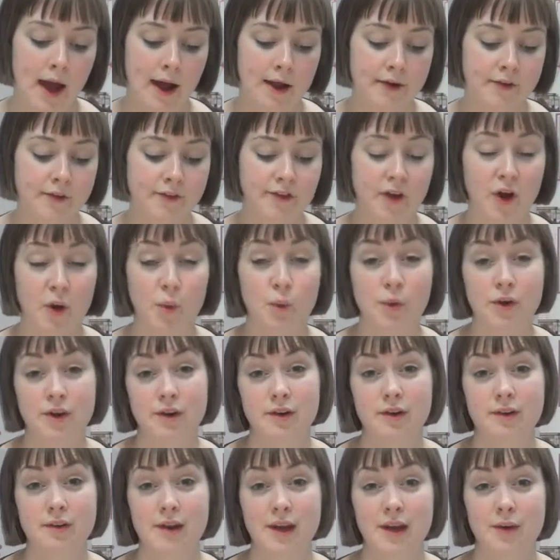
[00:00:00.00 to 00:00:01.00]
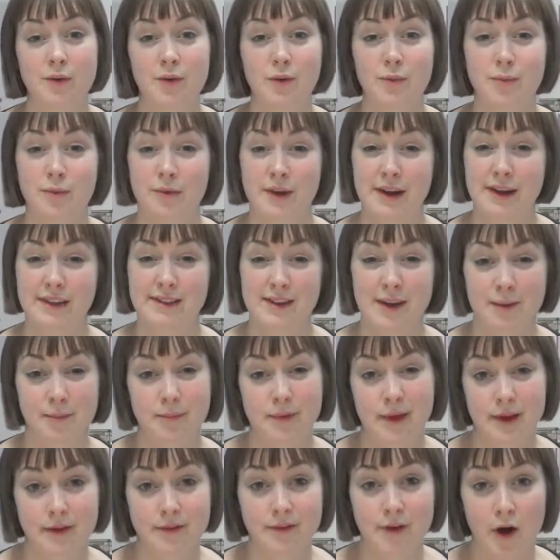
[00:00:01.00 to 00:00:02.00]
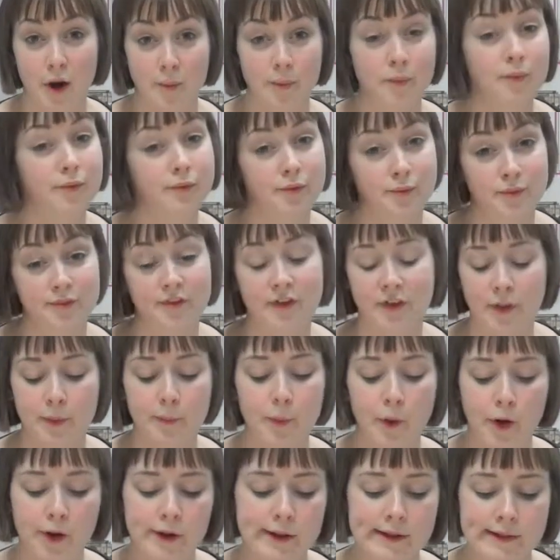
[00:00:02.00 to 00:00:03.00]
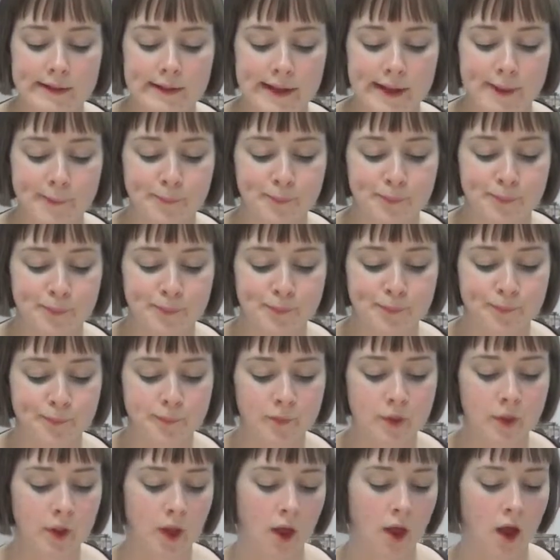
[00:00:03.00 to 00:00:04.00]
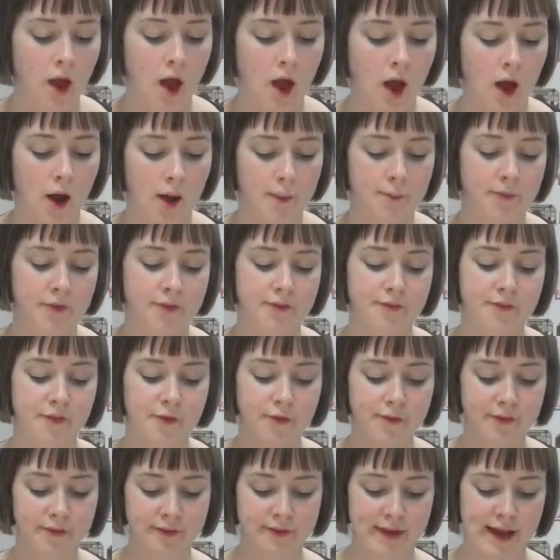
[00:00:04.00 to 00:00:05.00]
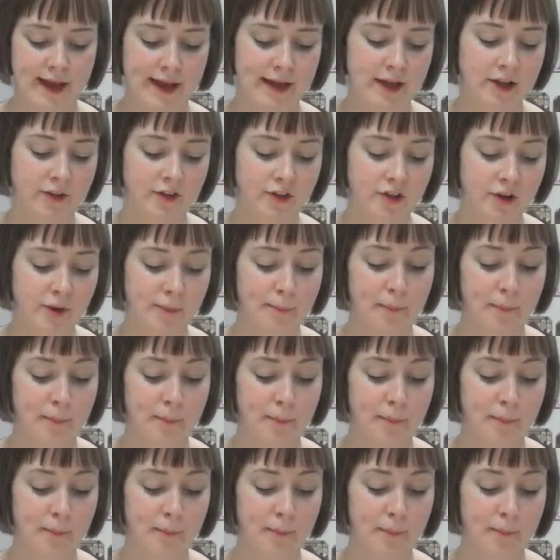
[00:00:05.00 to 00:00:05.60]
And so wouldn't incorporate same-sex couples within the policy. The fourth stage